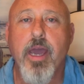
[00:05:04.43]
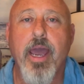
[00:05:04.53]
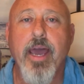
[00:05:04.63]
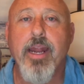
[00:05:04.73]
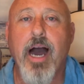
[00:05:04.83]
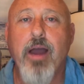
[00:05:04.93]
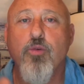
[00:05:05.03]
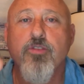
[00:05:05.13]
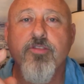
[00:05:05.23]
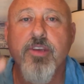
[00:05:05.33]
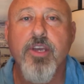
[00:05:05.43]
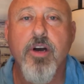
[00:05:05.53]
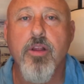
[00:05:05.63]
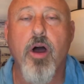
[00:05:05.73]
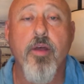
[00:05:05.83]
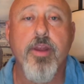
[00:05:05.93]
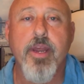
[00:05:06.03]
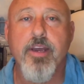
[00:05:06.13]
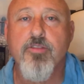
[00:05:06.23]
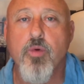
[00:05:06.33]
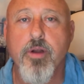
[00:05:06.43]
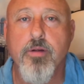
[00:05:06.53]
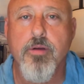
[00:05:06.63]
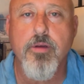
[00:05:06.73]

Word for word: and I will see y'all on the next one.